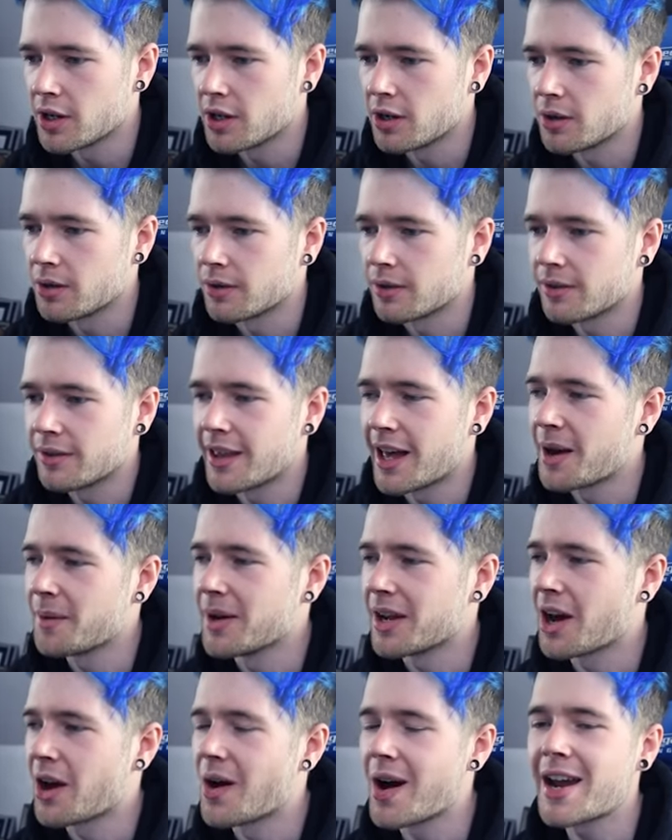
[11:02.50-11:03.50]
you. There
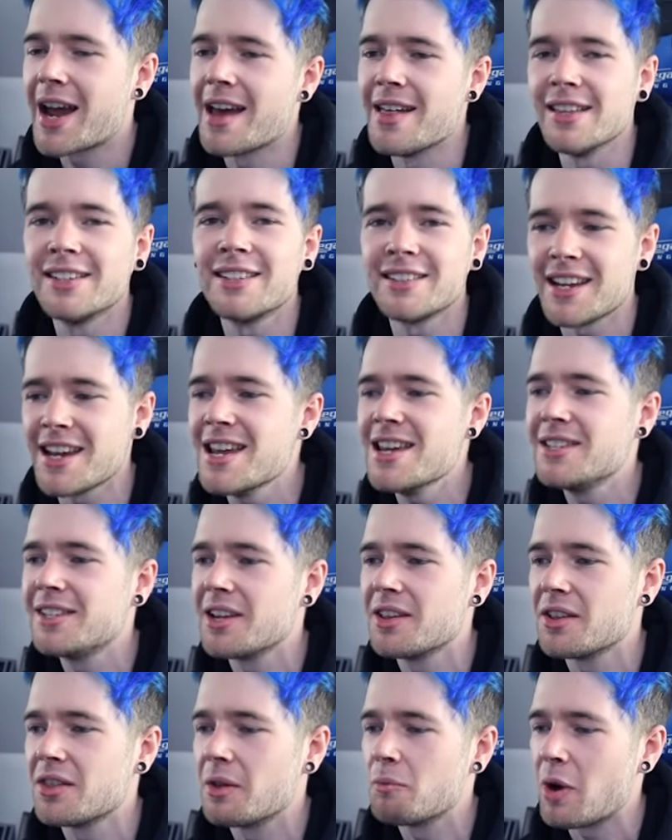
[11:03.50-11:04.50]
we go. Okay, this is
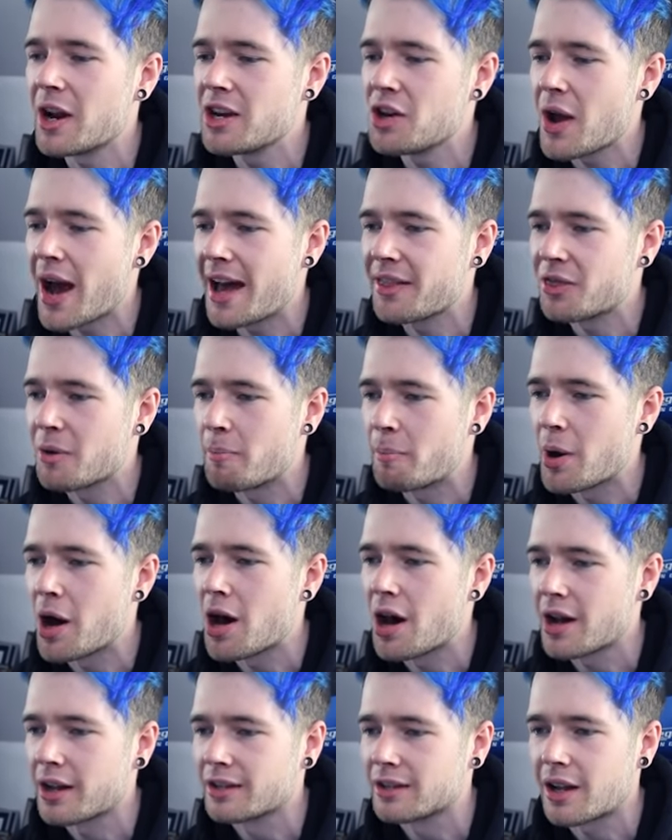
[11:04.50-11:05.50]
easier than when you had the
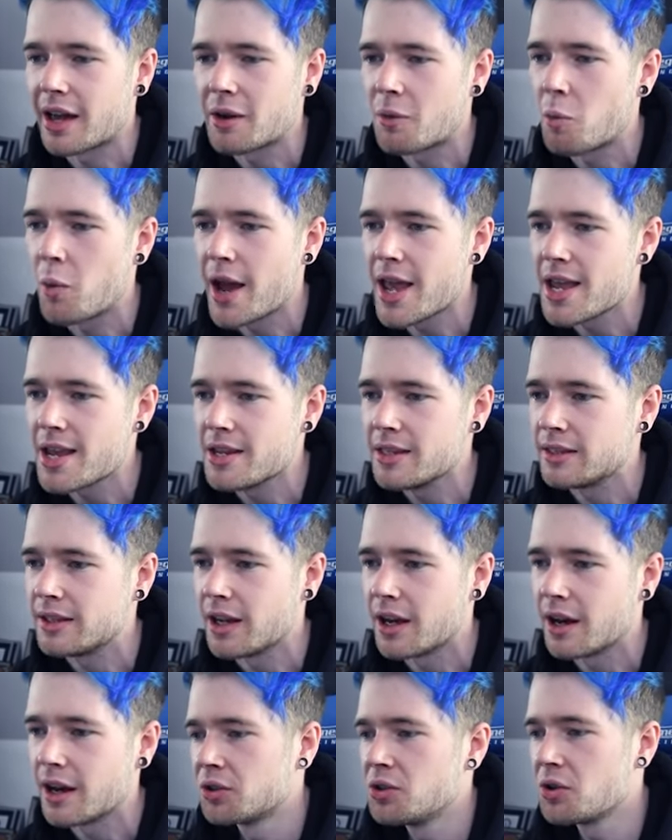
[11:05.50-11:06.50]
bird. Like, way
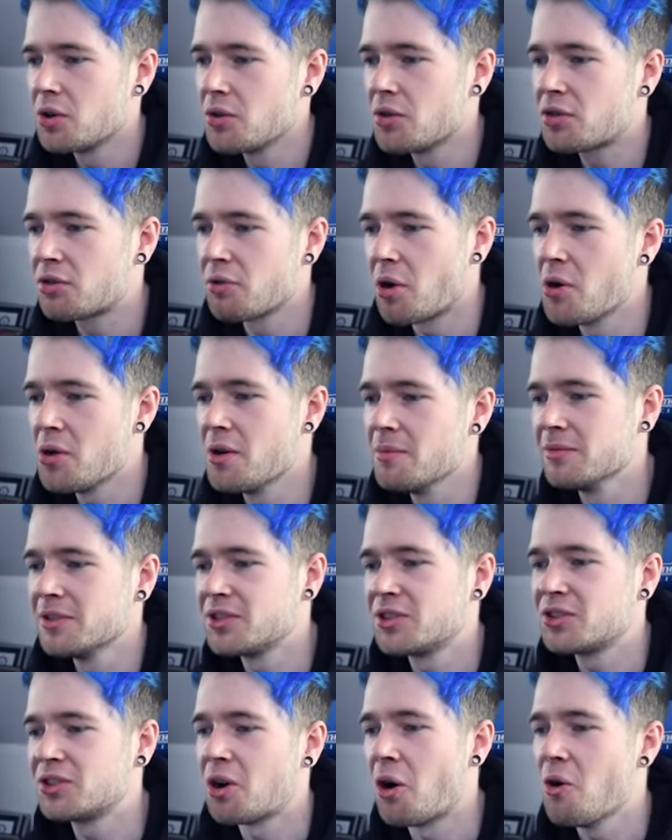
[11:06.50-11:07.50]
easier. You can throw them
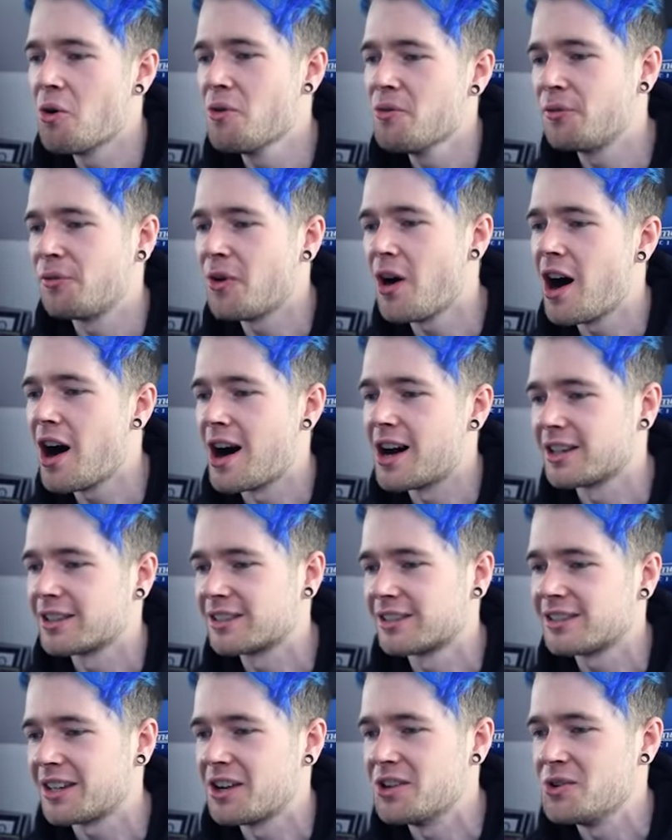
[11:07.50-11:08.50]
so
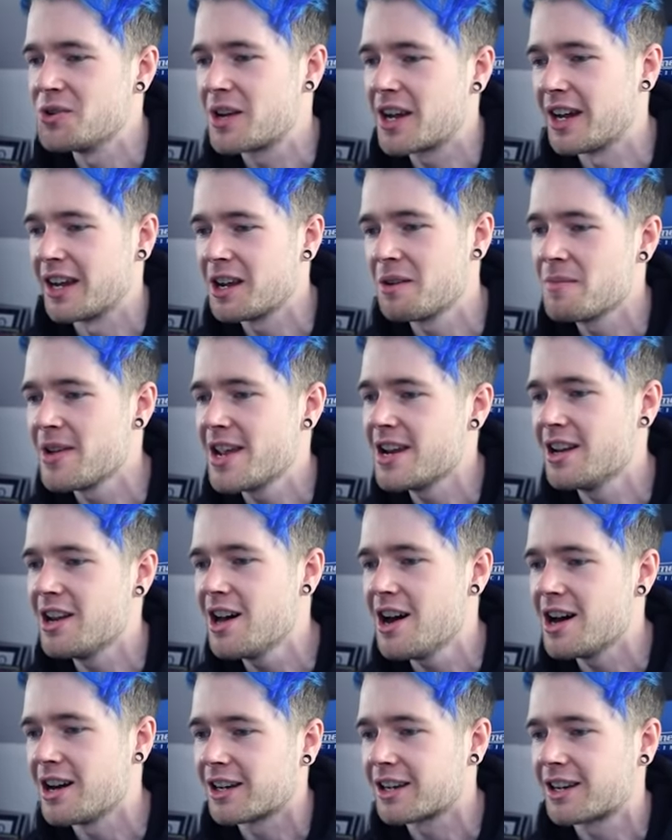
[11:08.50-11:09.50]
fast. Are you kidding me?
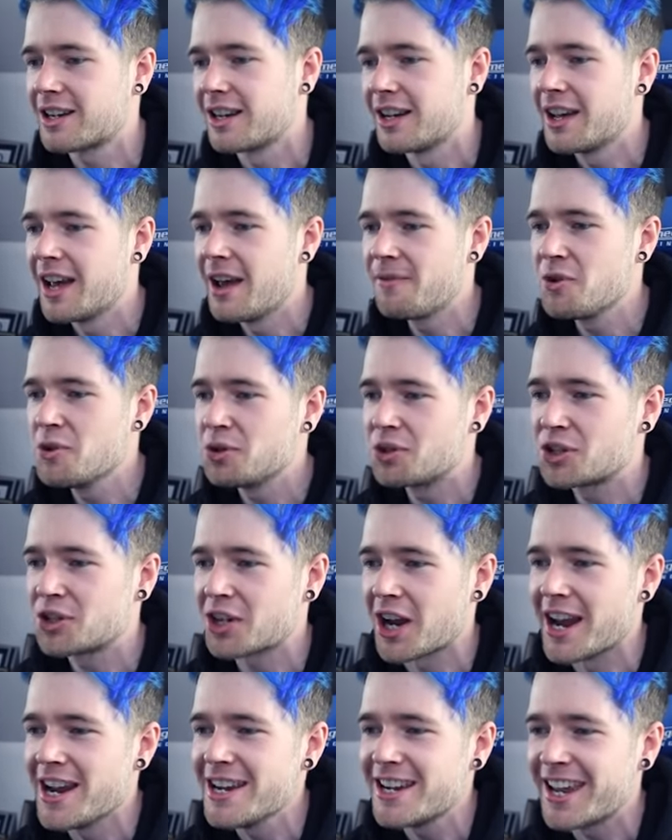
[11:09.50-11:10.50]
Look. If you
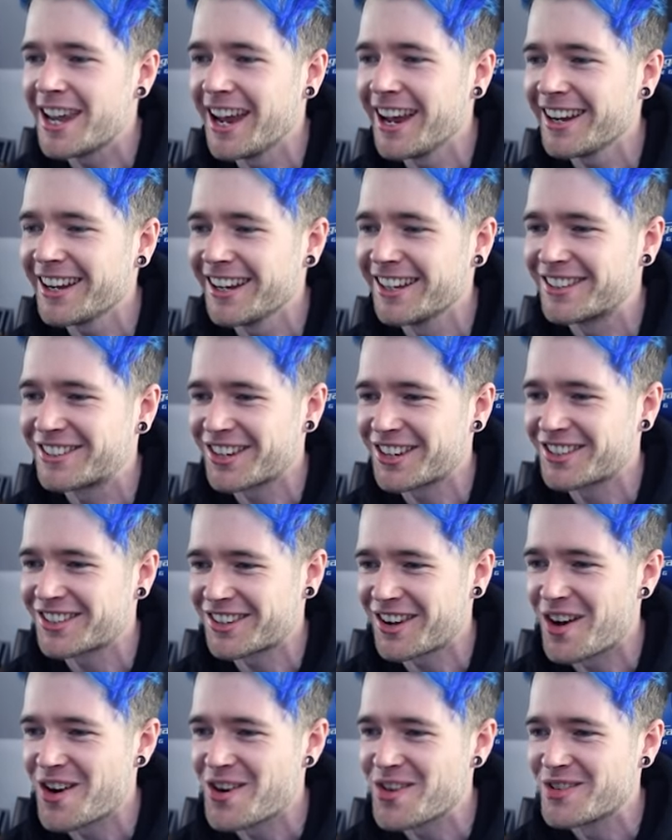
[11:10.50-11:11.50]
shake it, it
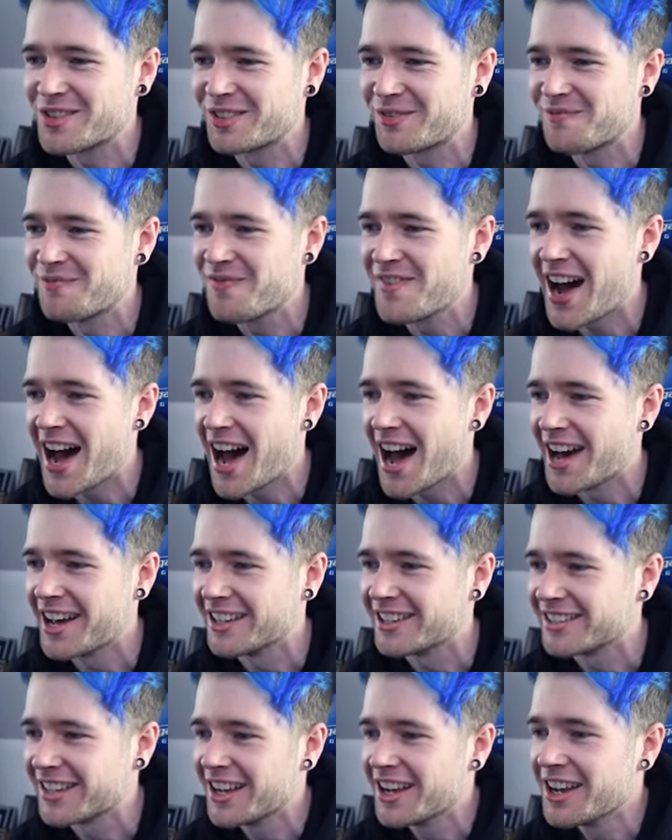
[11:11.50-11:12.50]
just goes
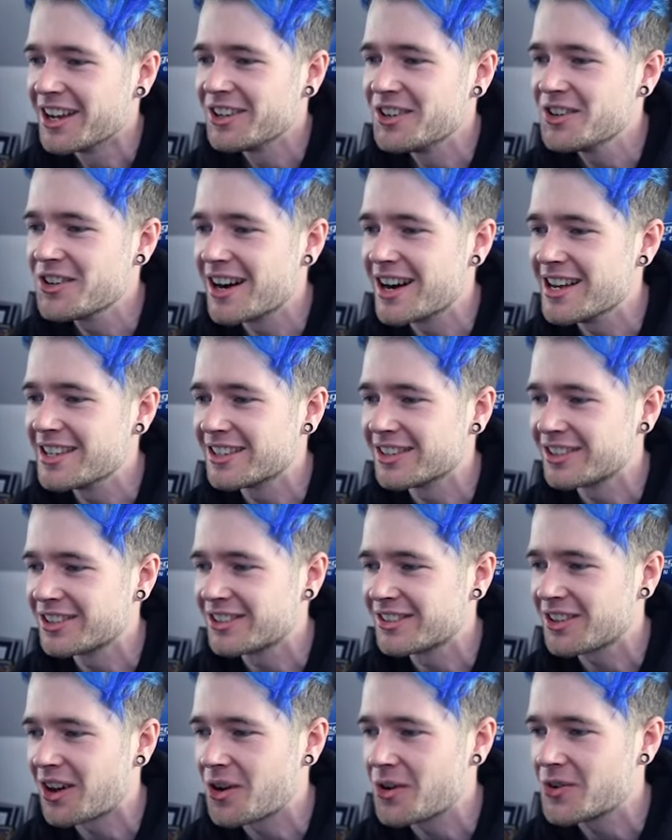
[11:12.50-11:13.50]
mad. You guys are
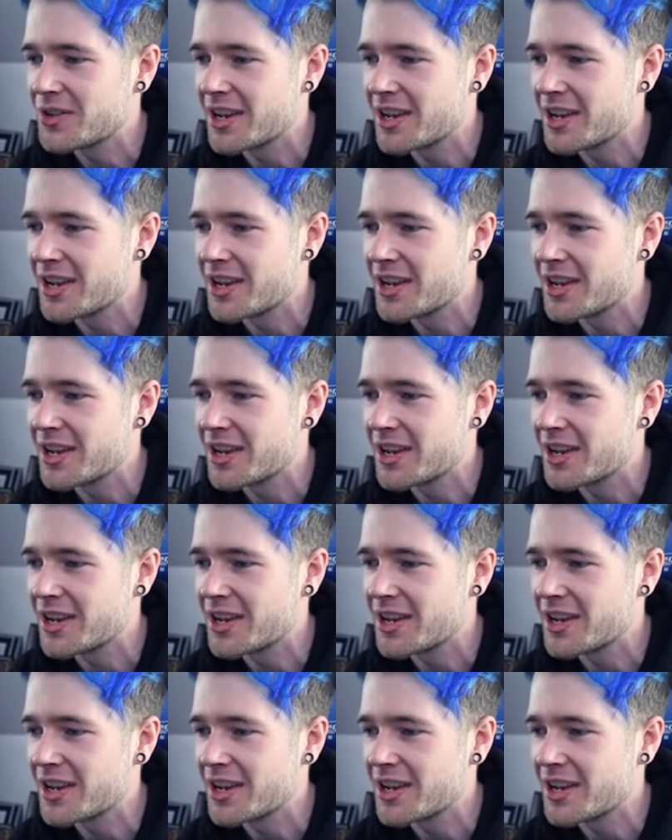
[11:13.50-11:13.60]
so